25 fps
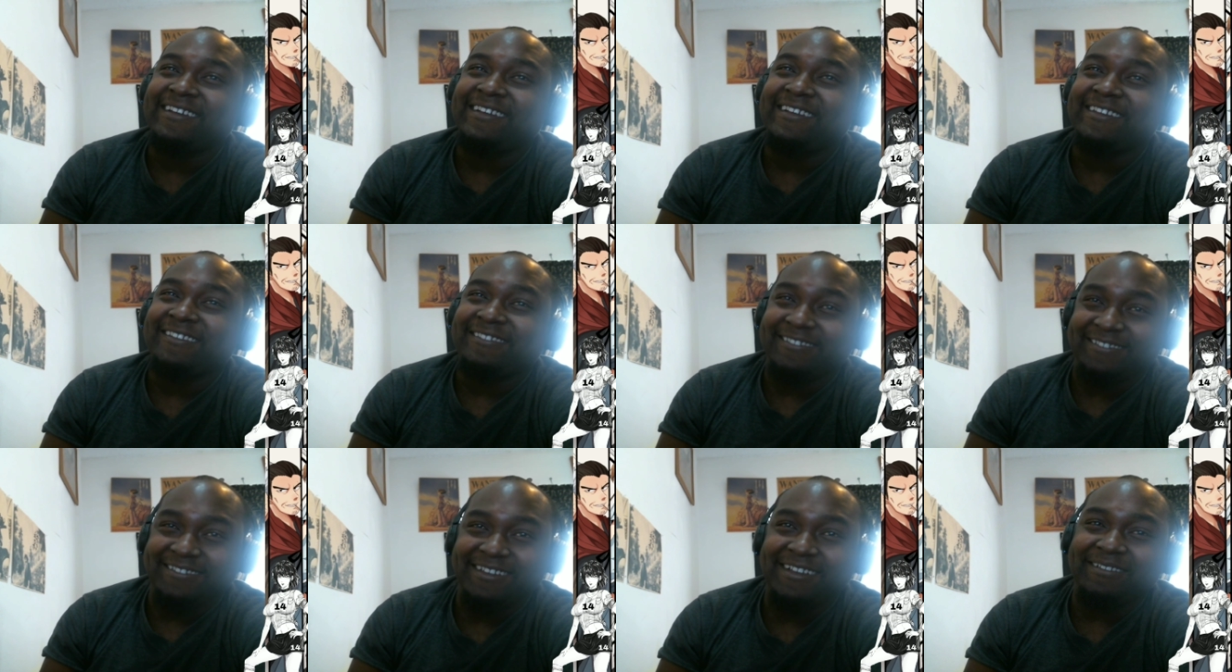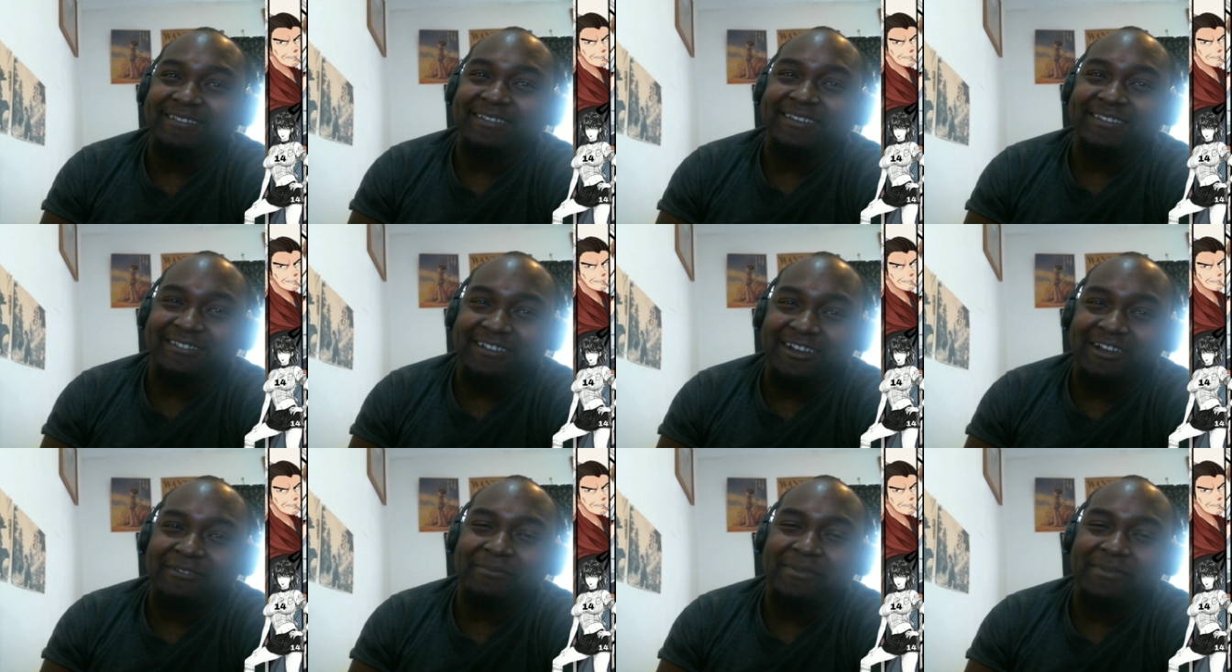So yeah, his
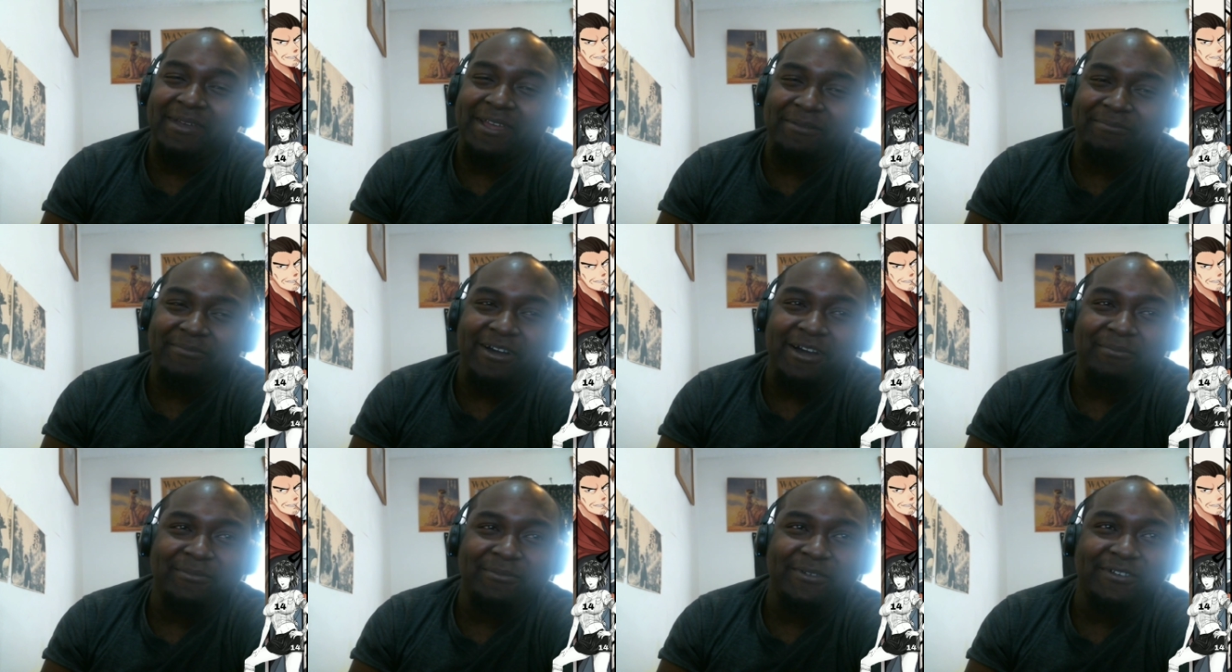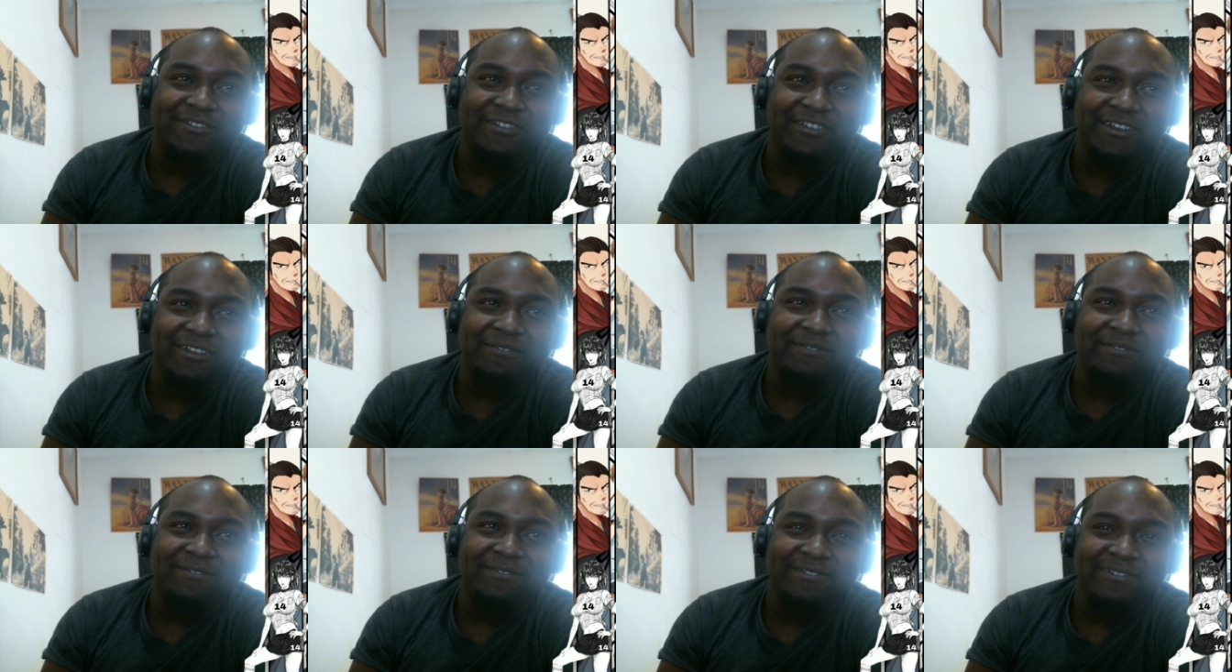unmanned bombers,
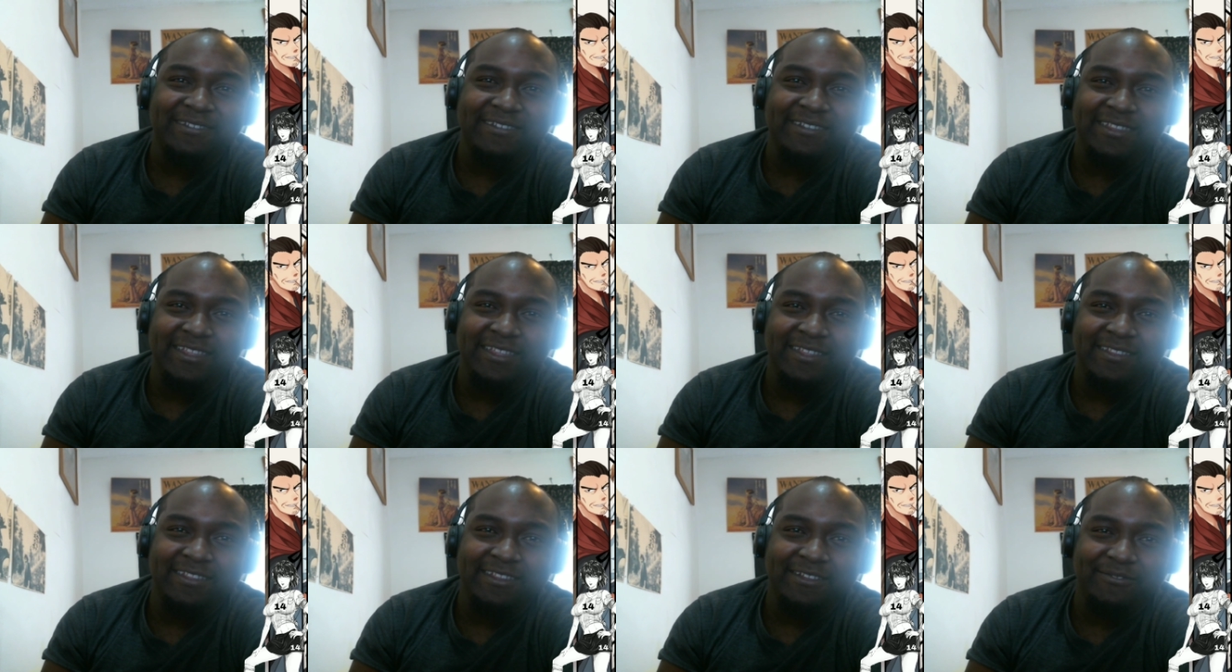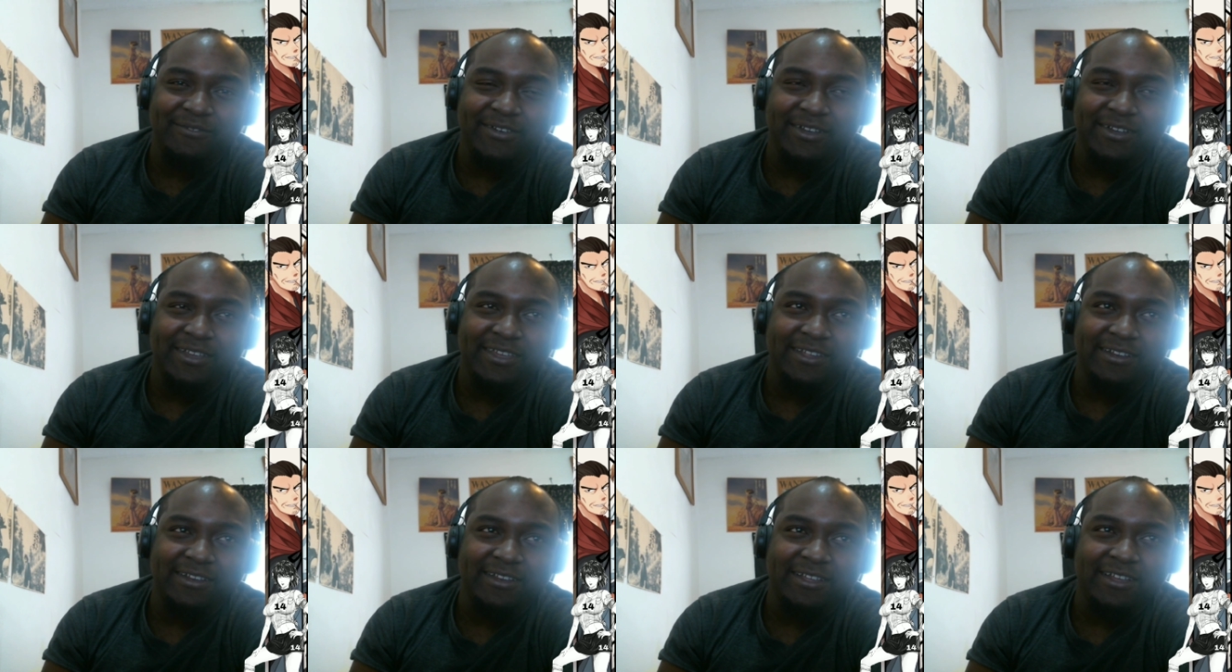yep. And then the
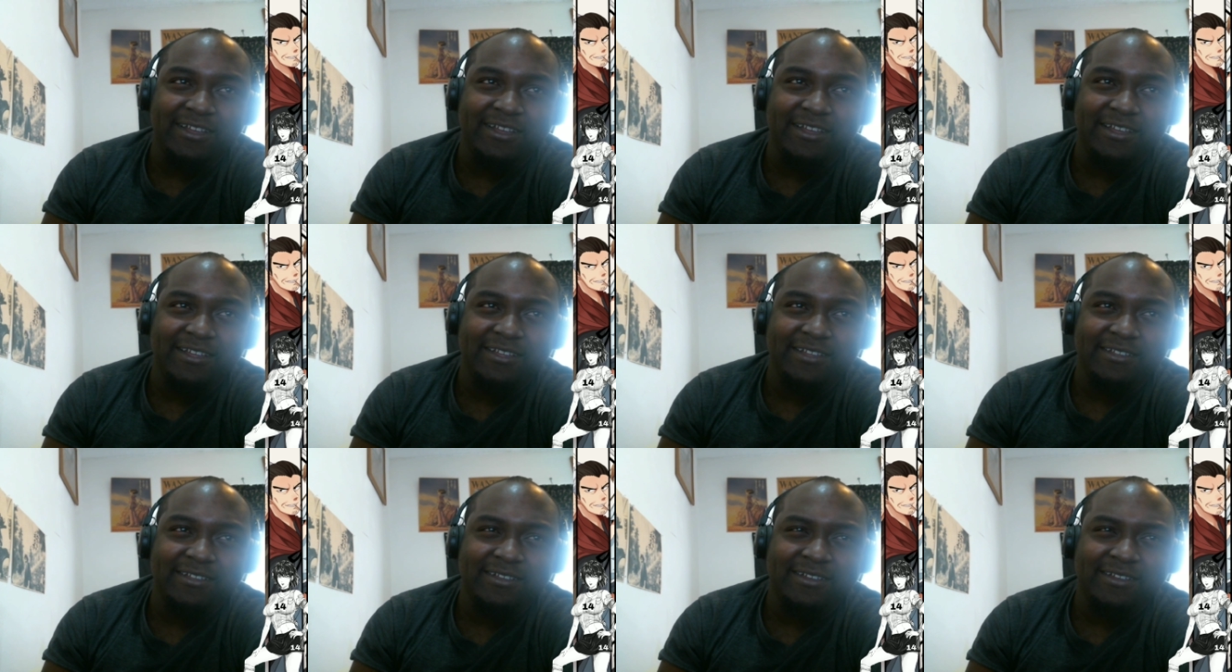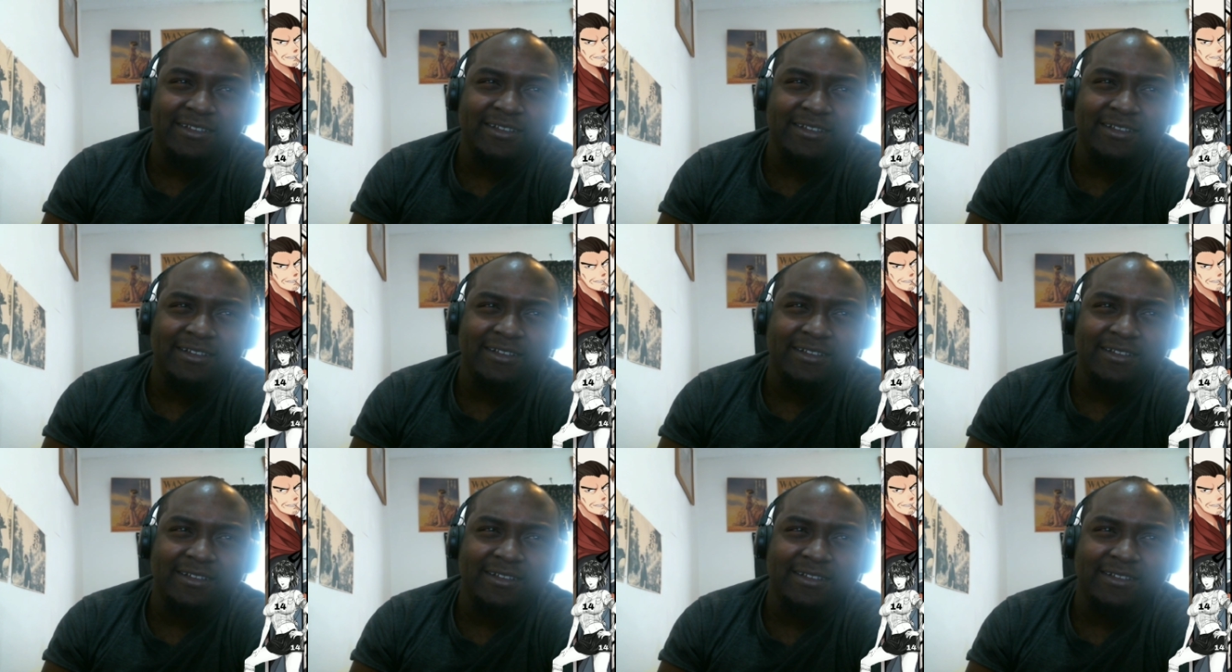fucking uh,
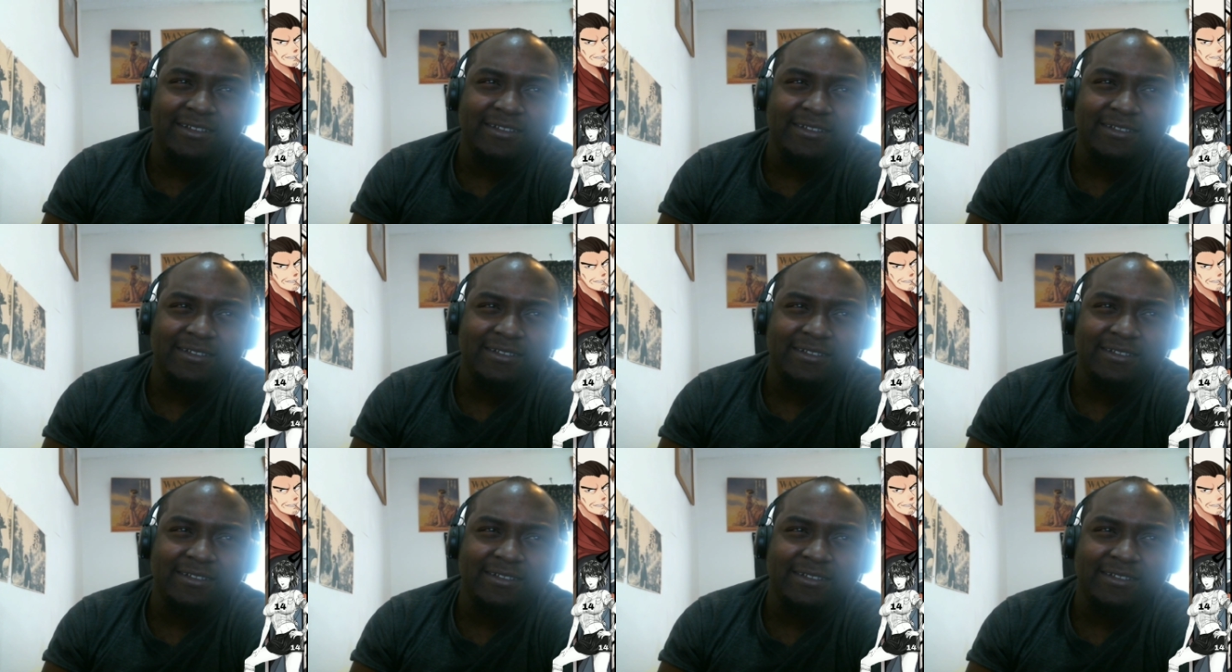uh